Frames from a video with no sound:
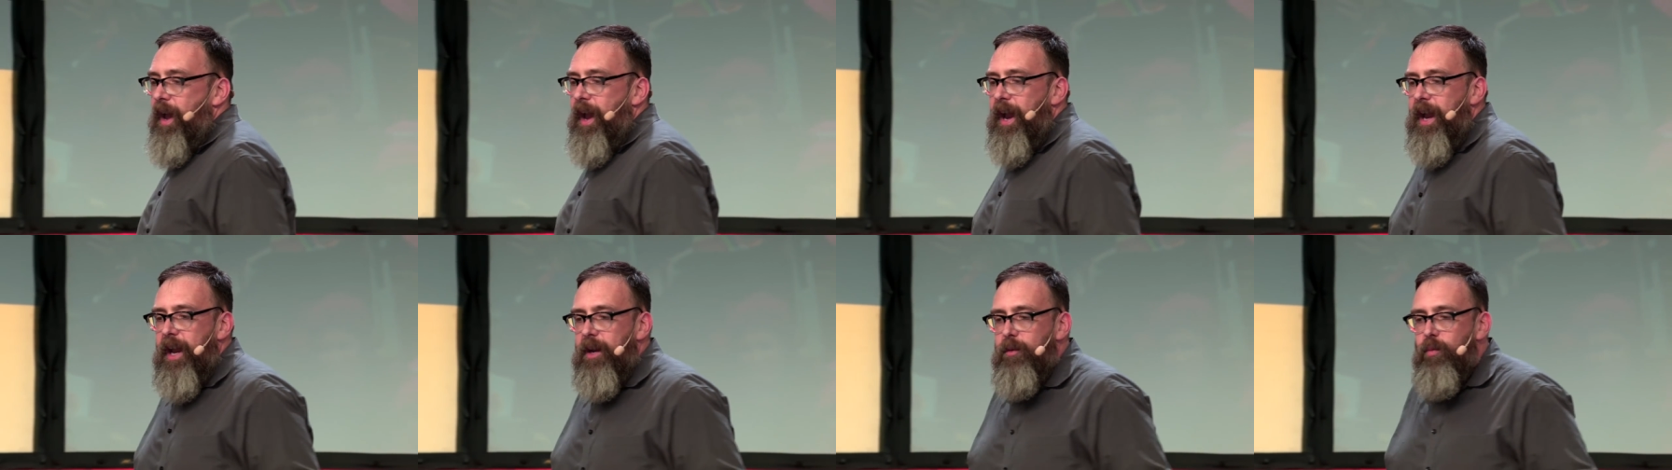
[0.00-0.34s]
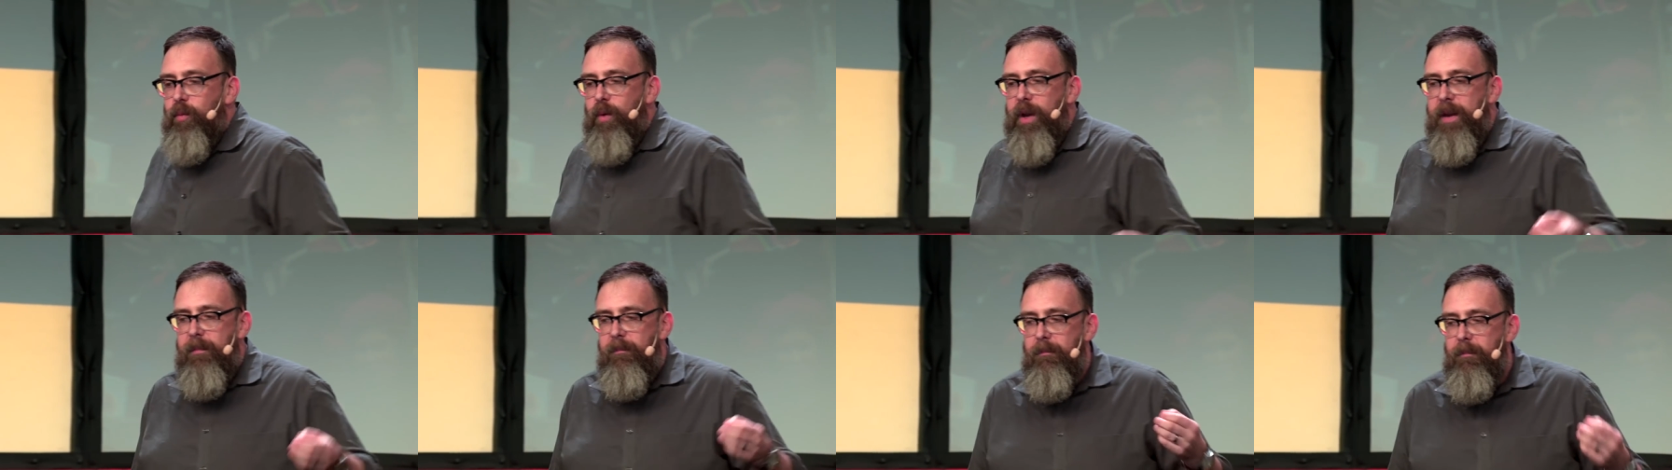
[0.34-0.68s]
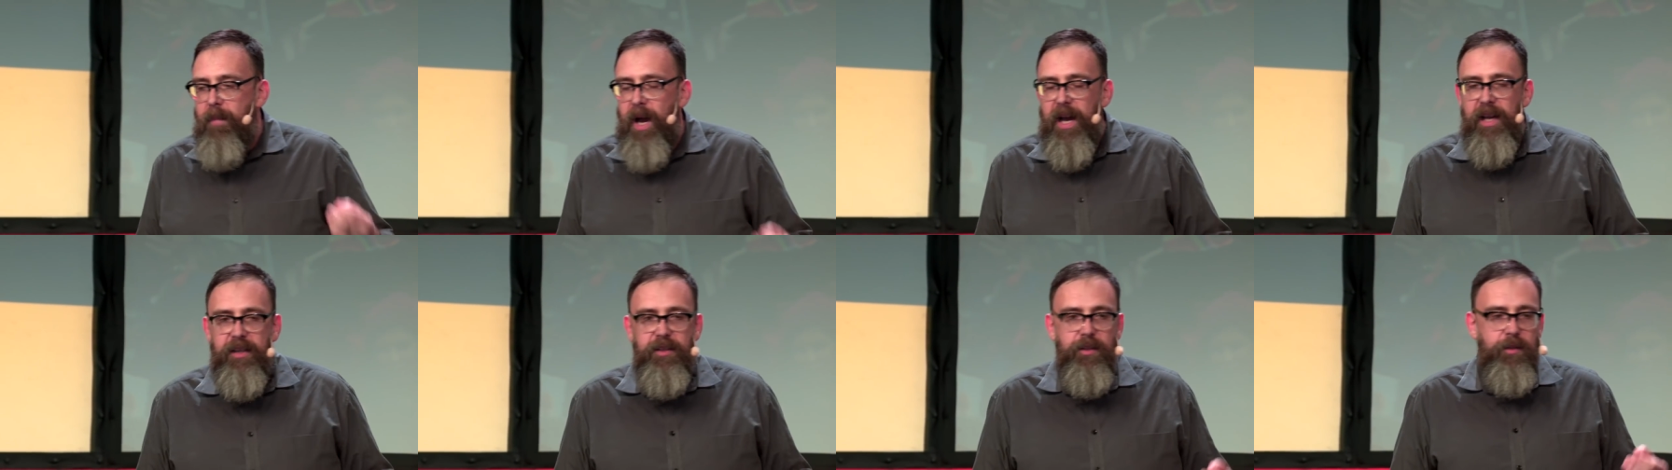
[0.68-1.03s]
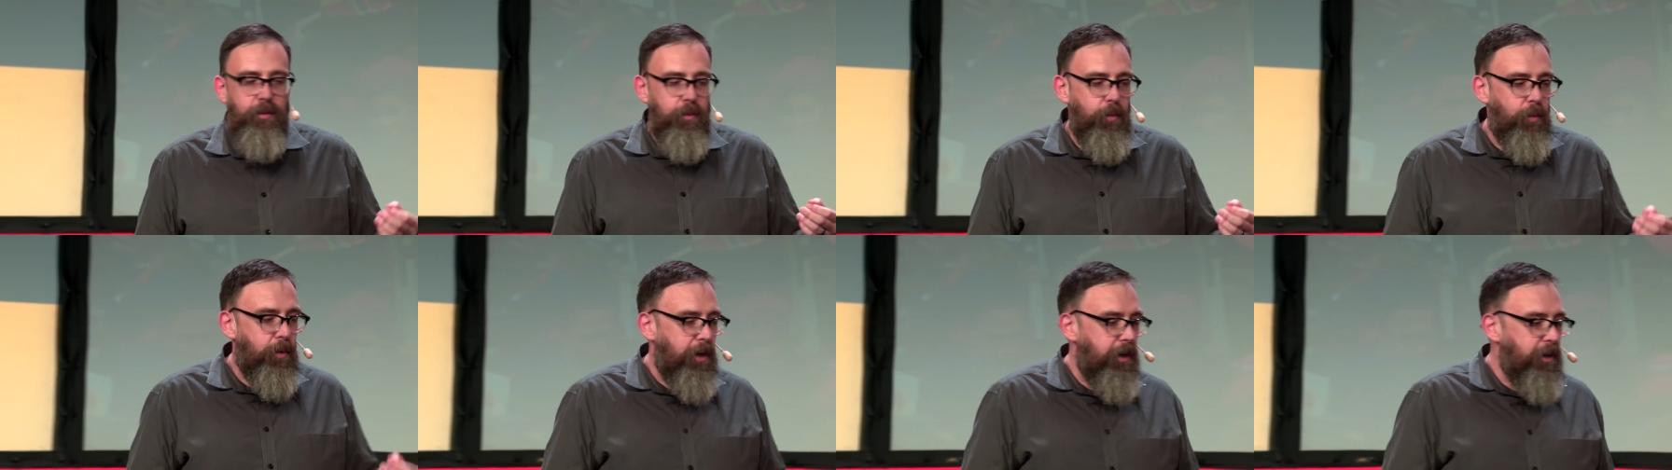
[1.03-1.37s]
and we must
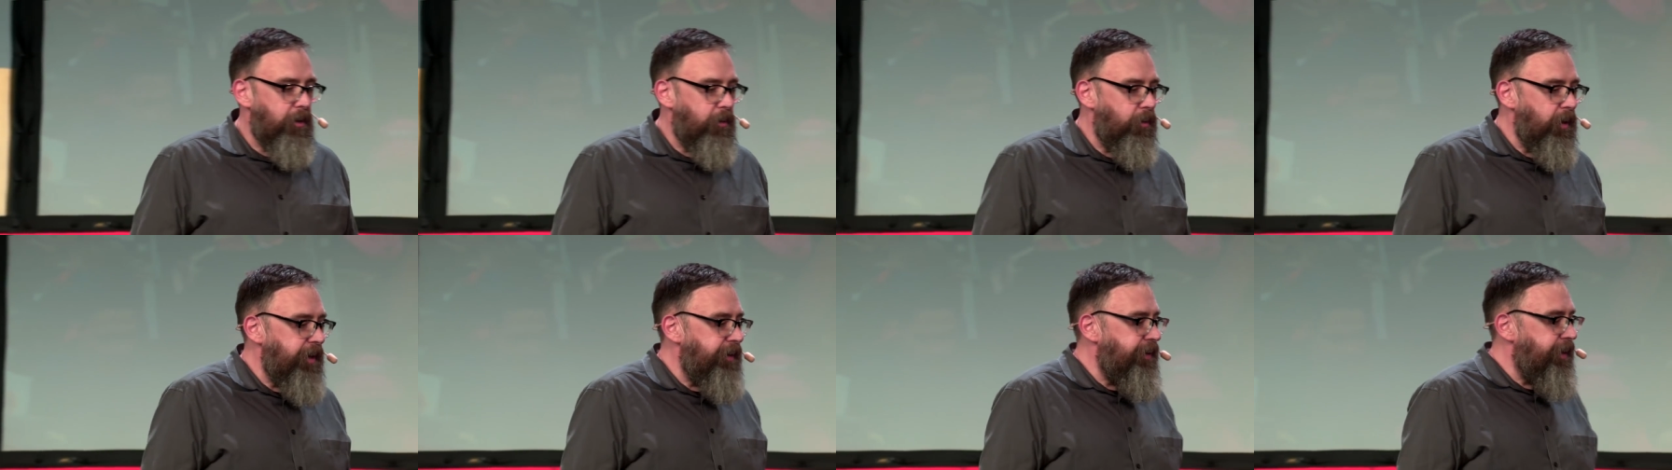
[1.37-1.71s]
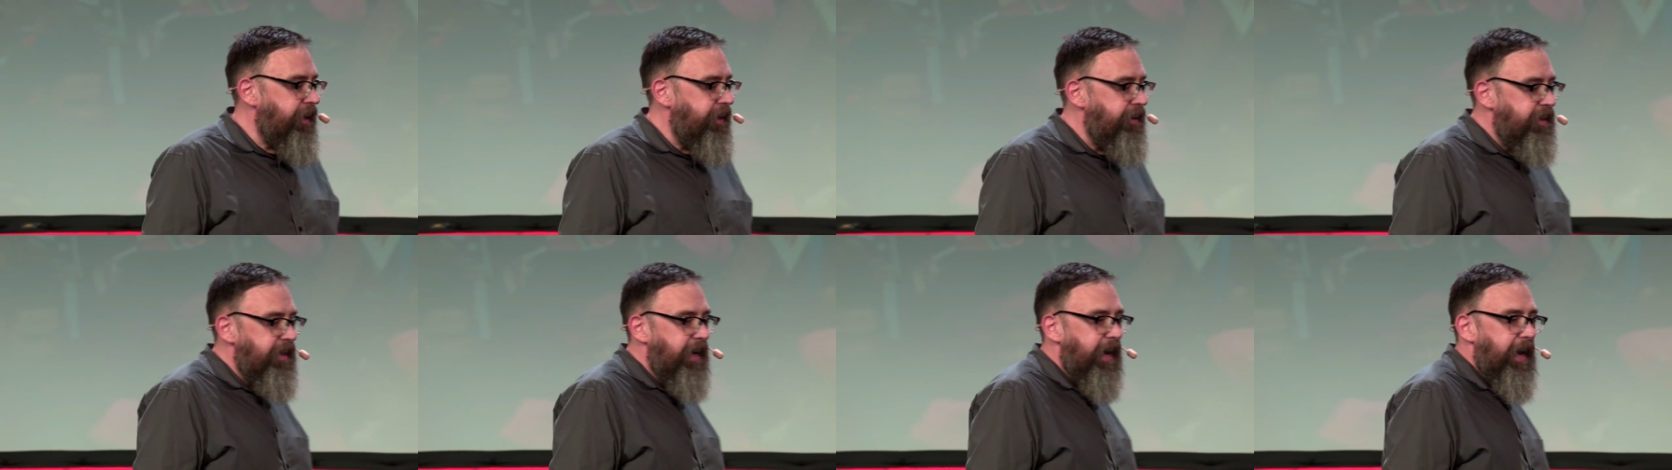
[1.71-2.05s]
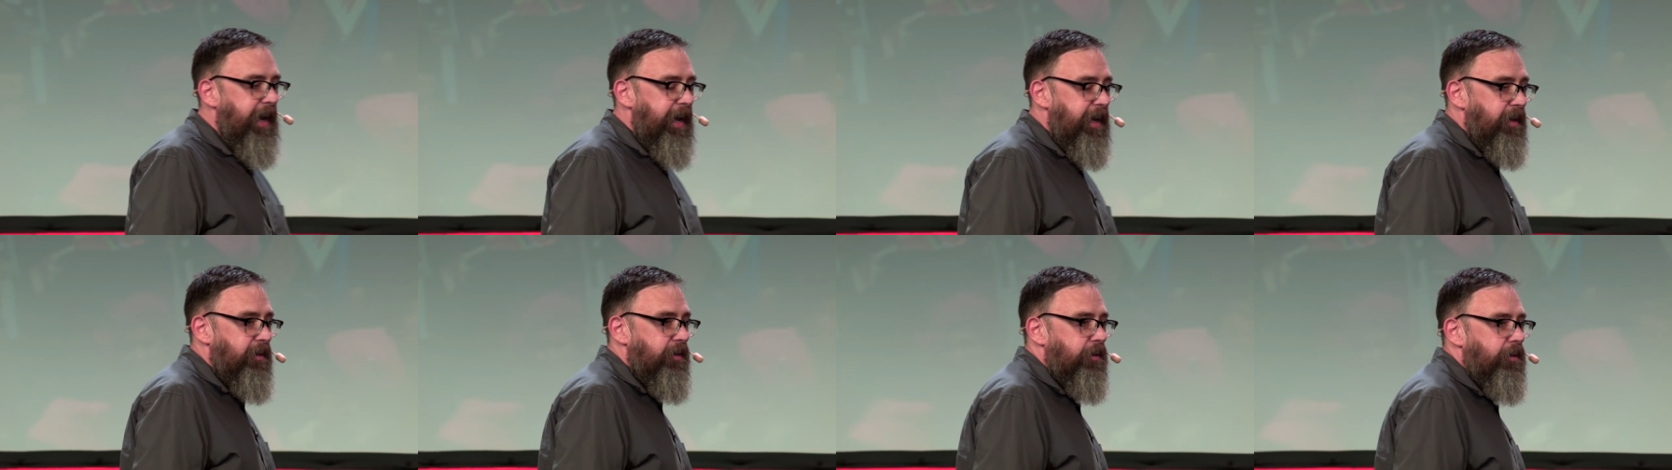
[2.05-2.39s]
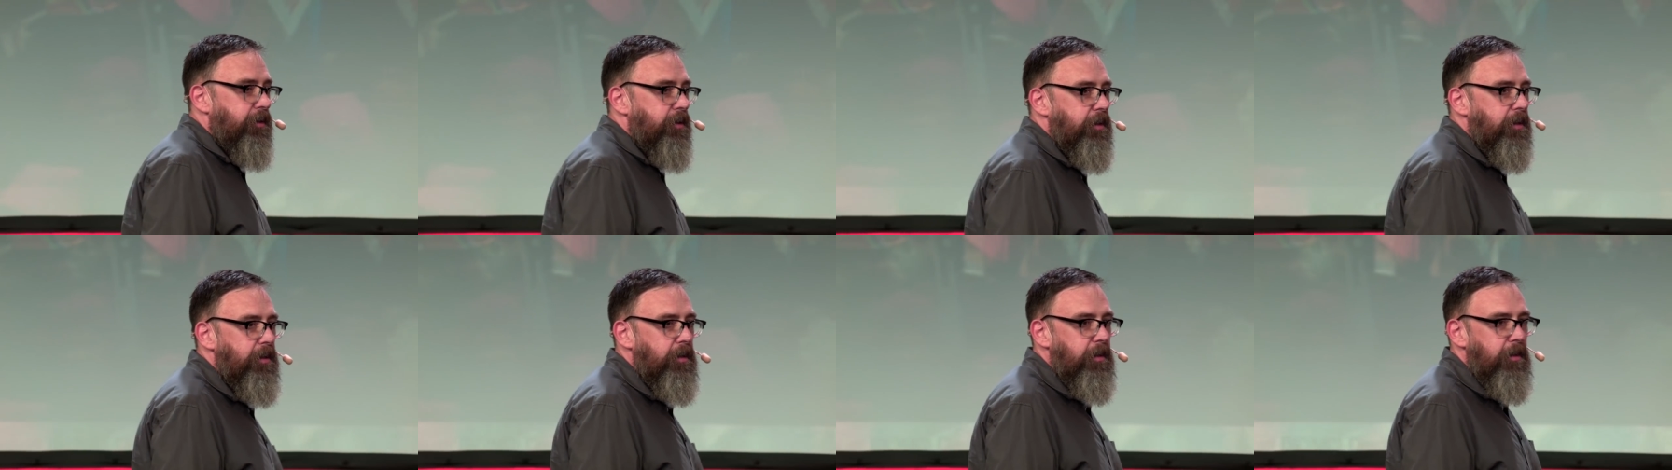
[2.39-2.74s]
work with intent.